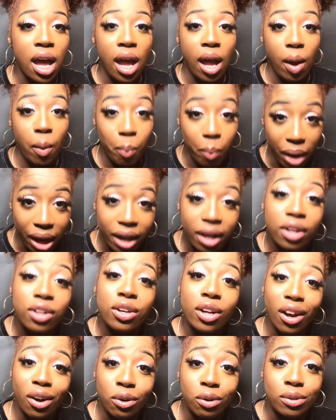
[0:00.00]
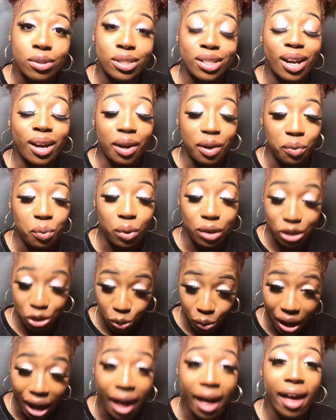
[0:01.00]
Make a note of what you
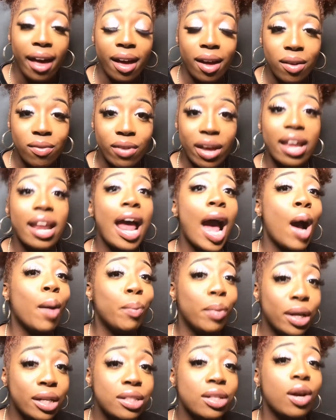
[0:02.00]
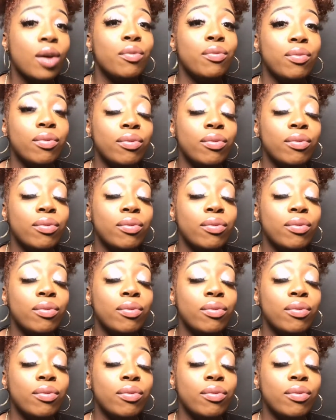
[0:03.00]
have and how much of